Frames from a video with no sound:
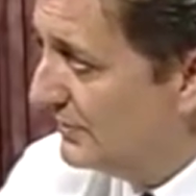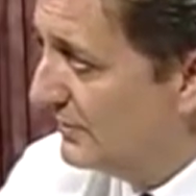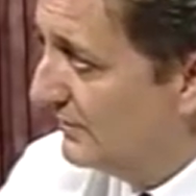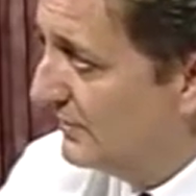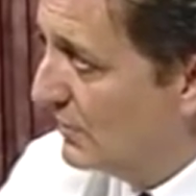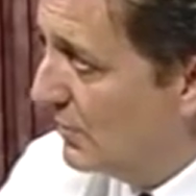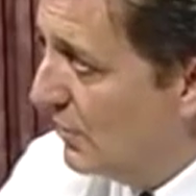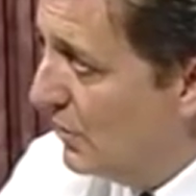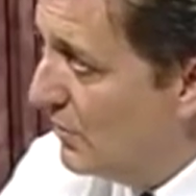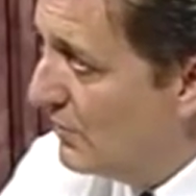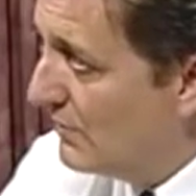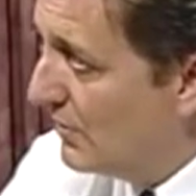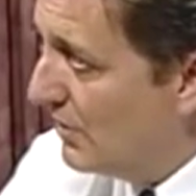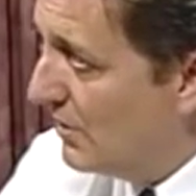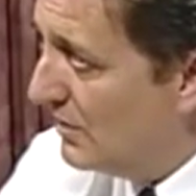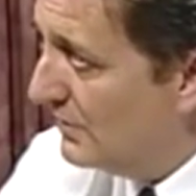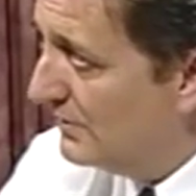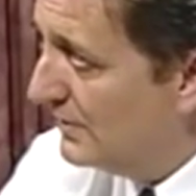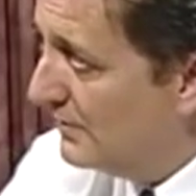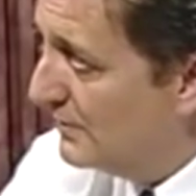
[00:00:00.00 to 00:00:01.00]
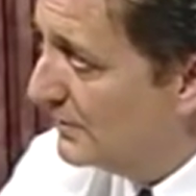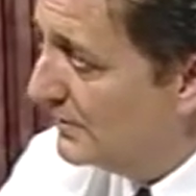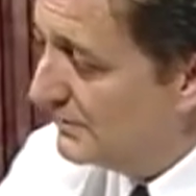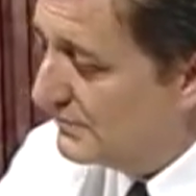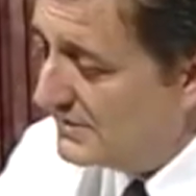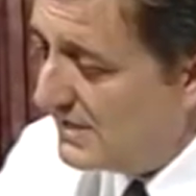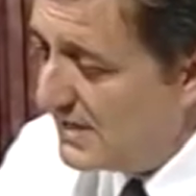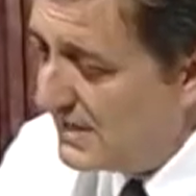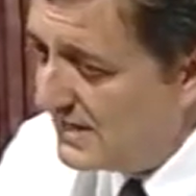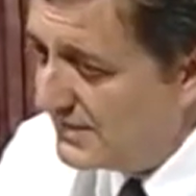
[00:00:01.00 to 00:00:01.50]
of the overall number of
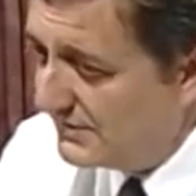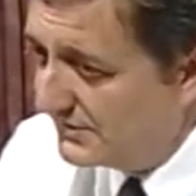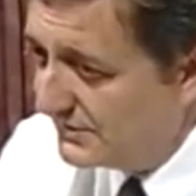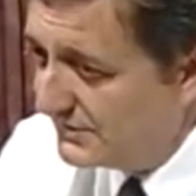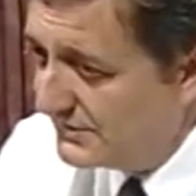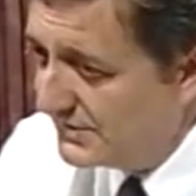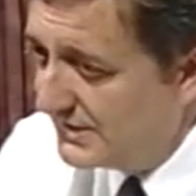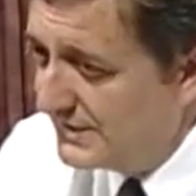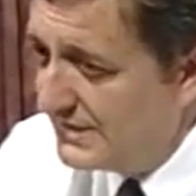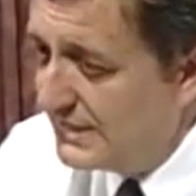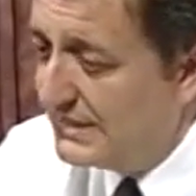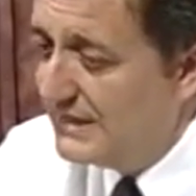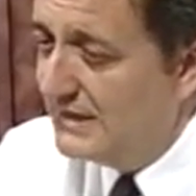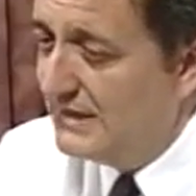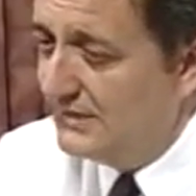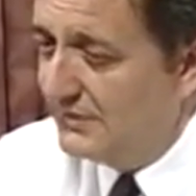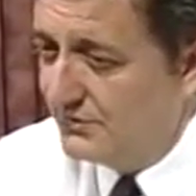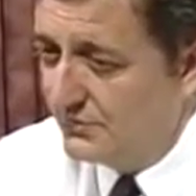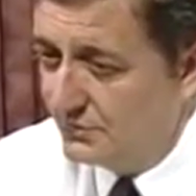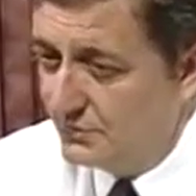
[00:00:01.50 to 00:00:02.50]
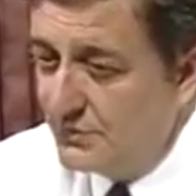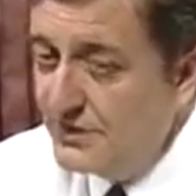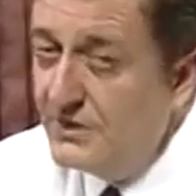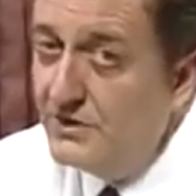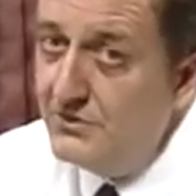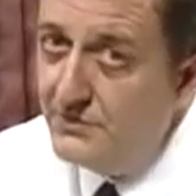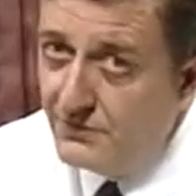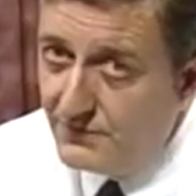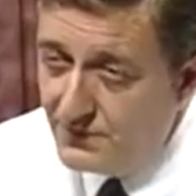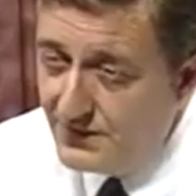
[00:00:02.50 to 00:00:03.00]
diners. The
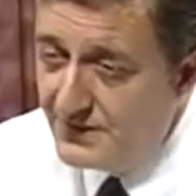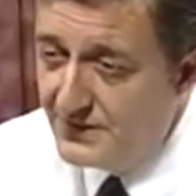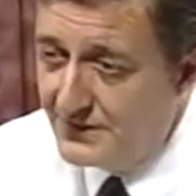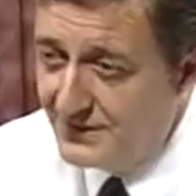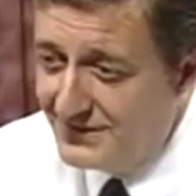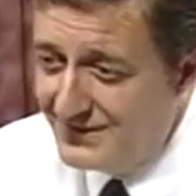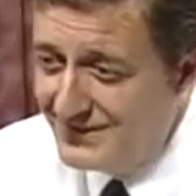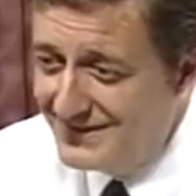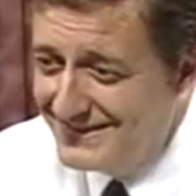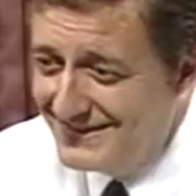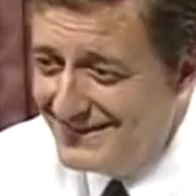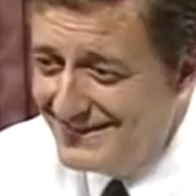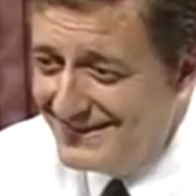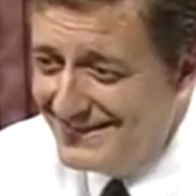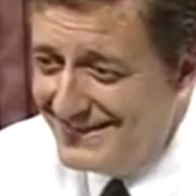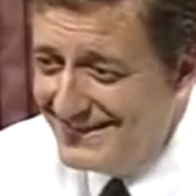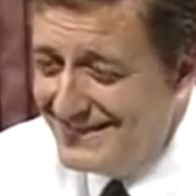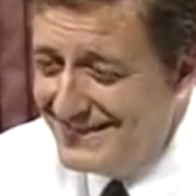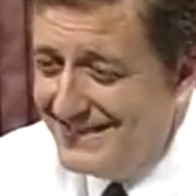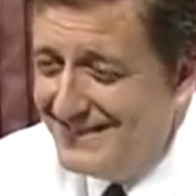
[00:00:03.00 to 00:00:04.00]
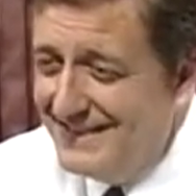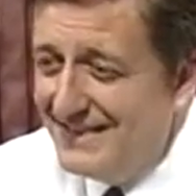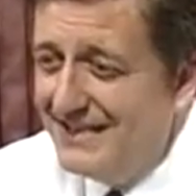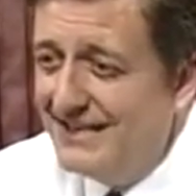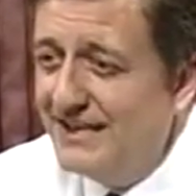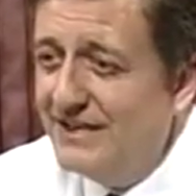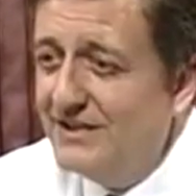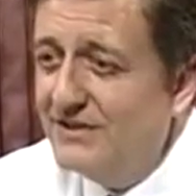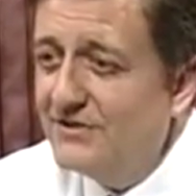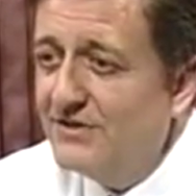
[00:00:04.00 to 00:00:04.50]
real fear
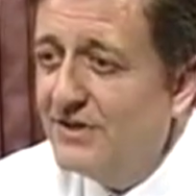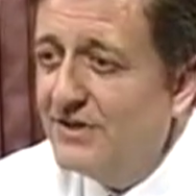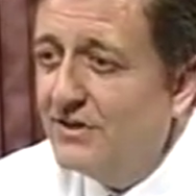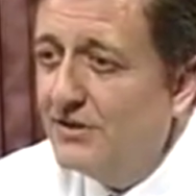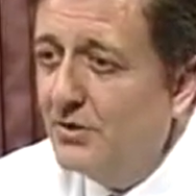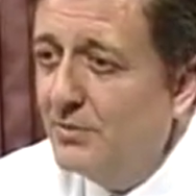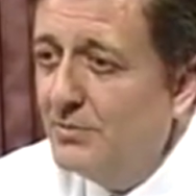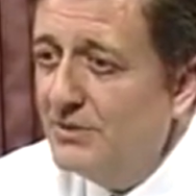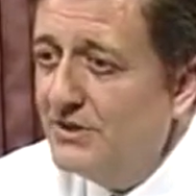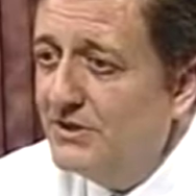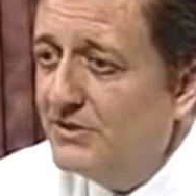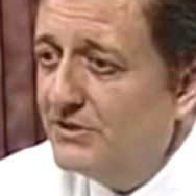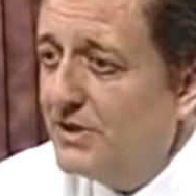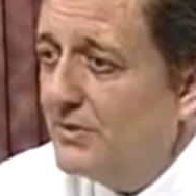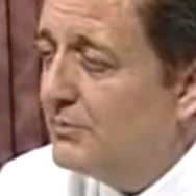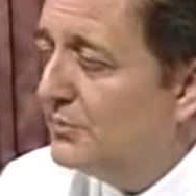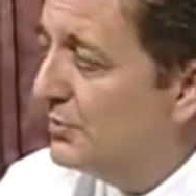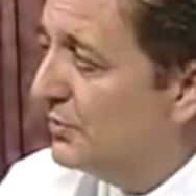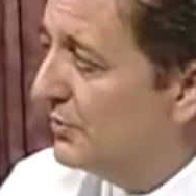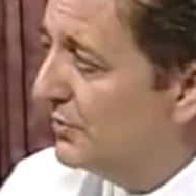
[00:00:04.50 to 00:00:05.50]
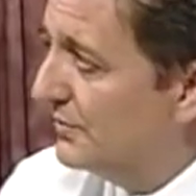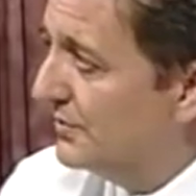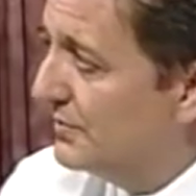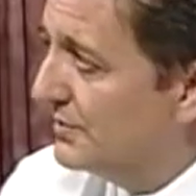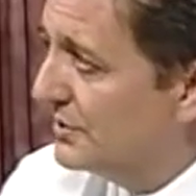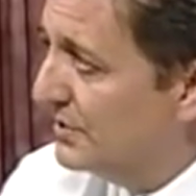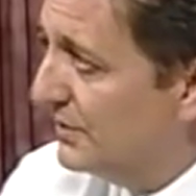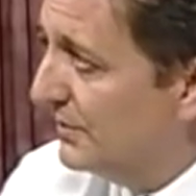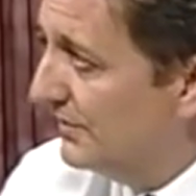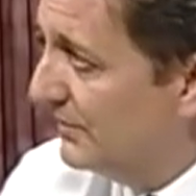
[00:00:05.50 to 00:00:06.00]
is that there'll be some sort of
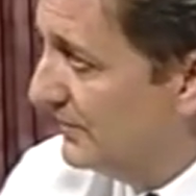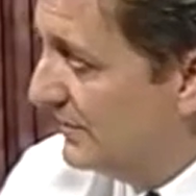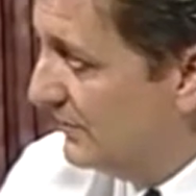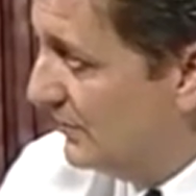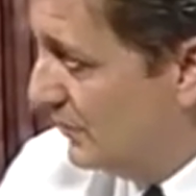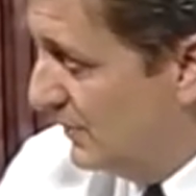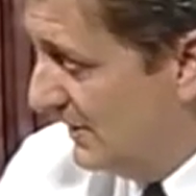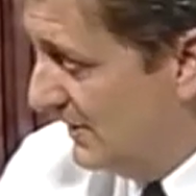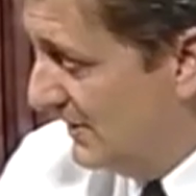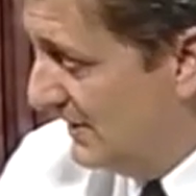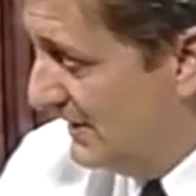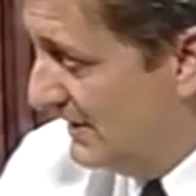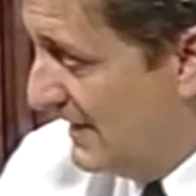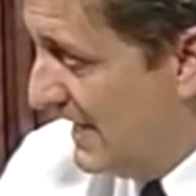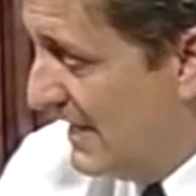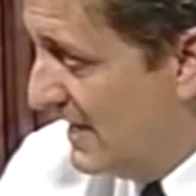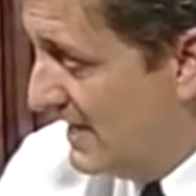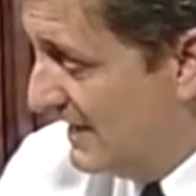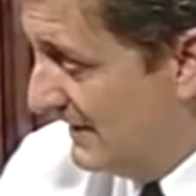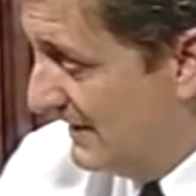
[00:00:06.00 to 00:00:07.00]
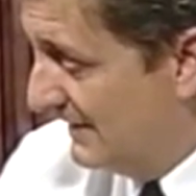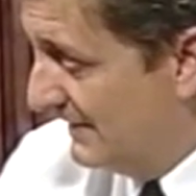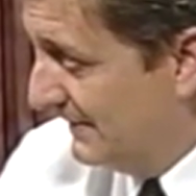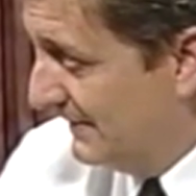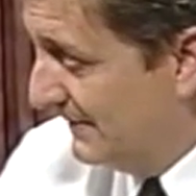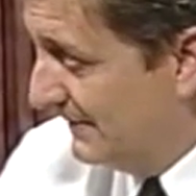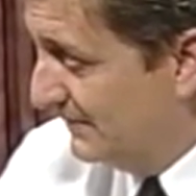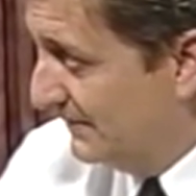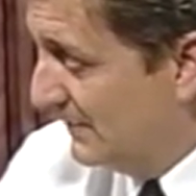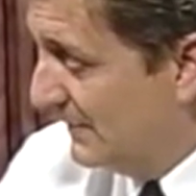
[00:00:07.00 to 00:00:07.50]
shift in where they dine.
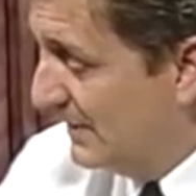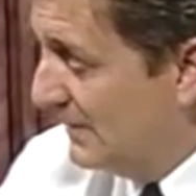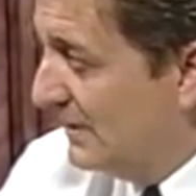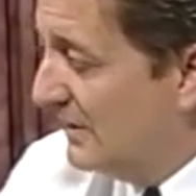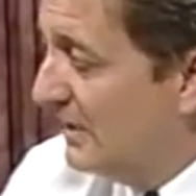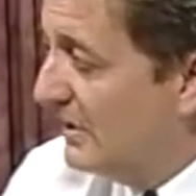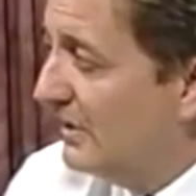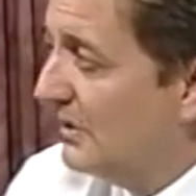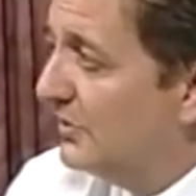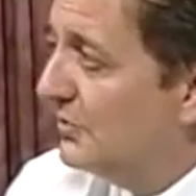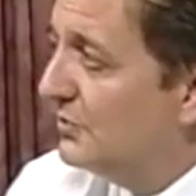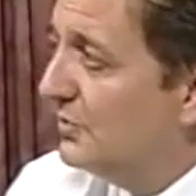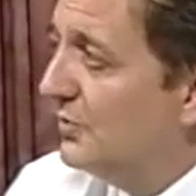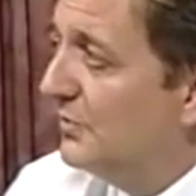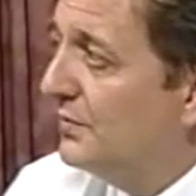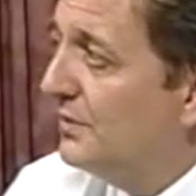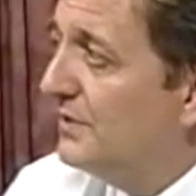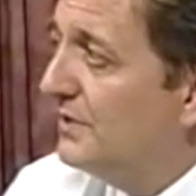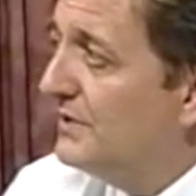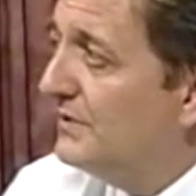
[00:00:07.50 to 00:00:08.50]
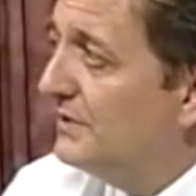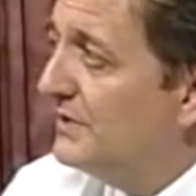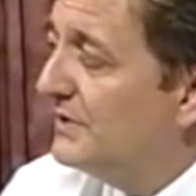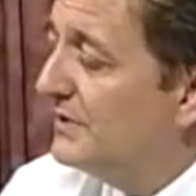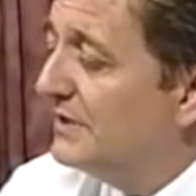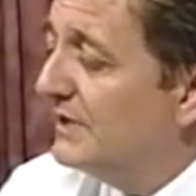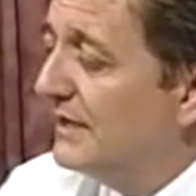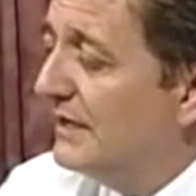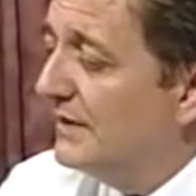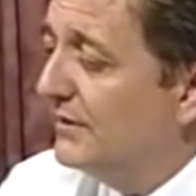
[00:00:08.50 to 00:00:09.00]
So for
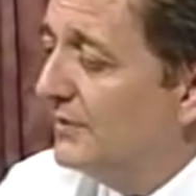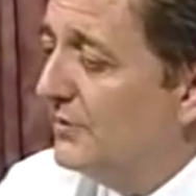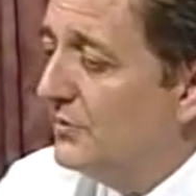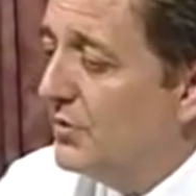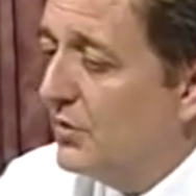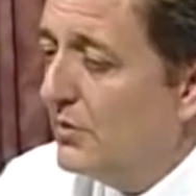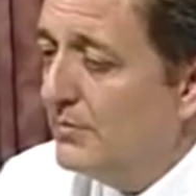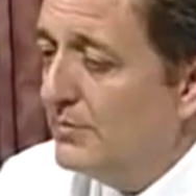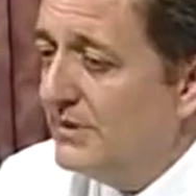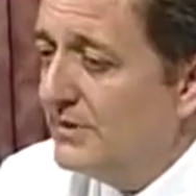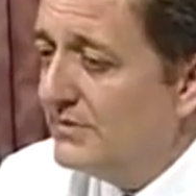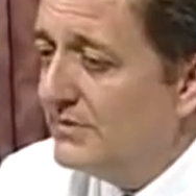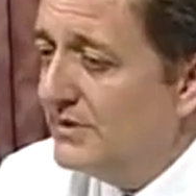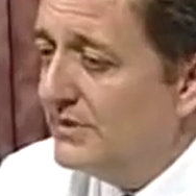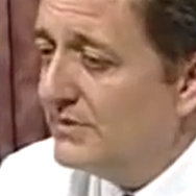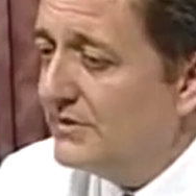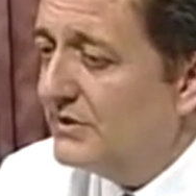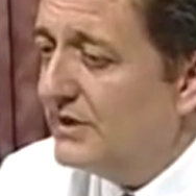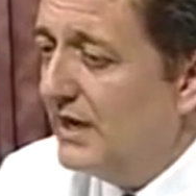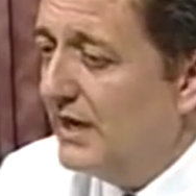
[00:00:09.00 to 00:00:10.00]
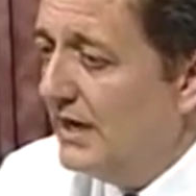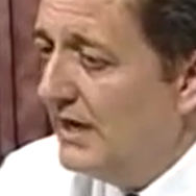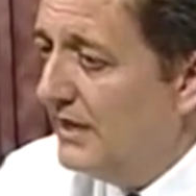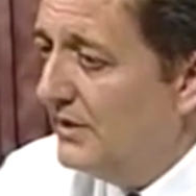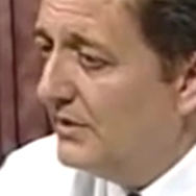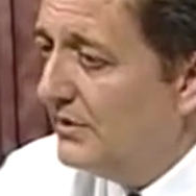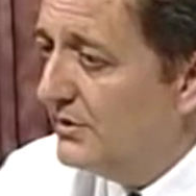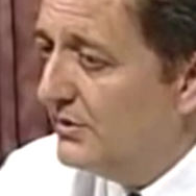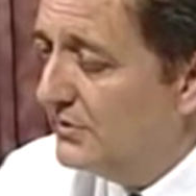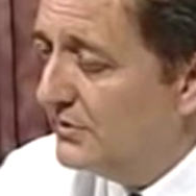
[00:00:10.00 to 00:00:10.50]
instance, if your business
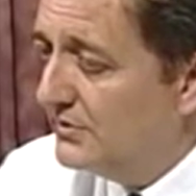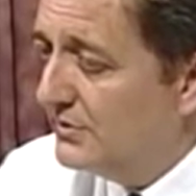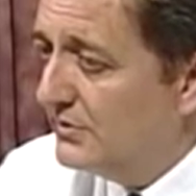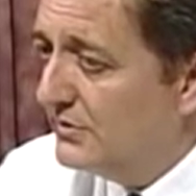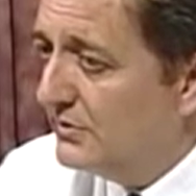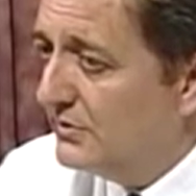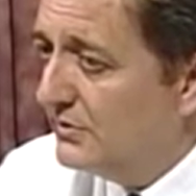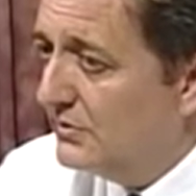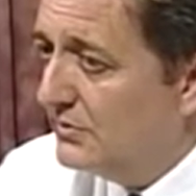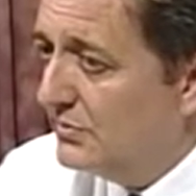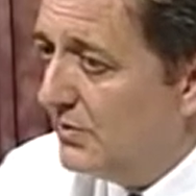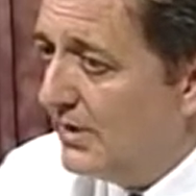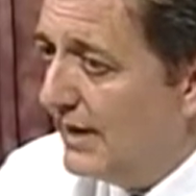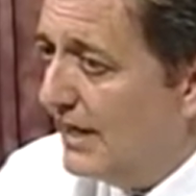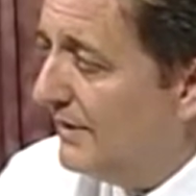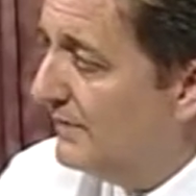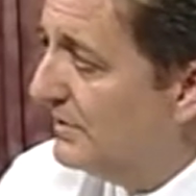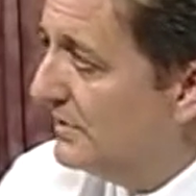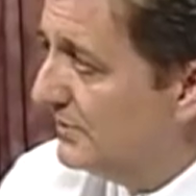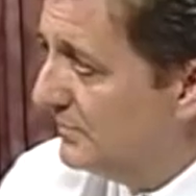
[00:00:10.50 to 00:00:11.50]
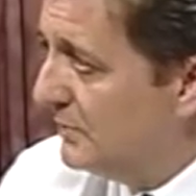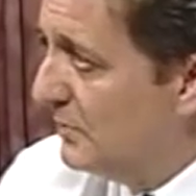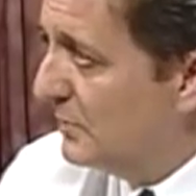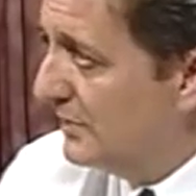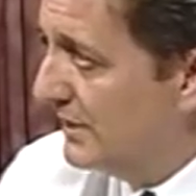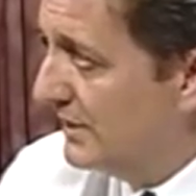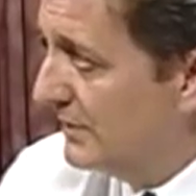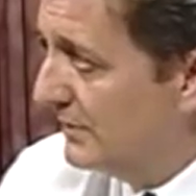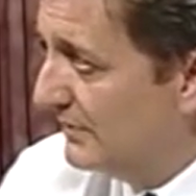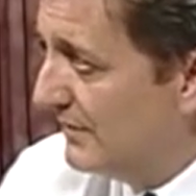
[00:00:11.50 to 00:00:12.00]
caters to a heavy
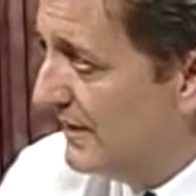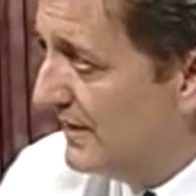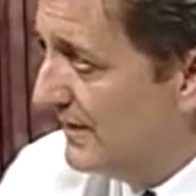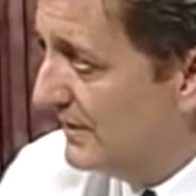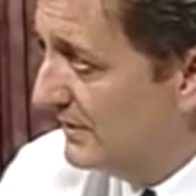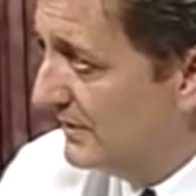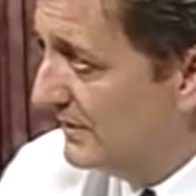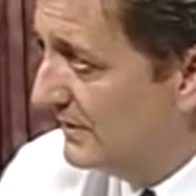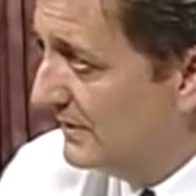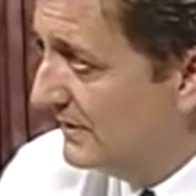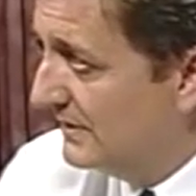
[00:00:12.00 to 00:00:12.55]
smoking crowd,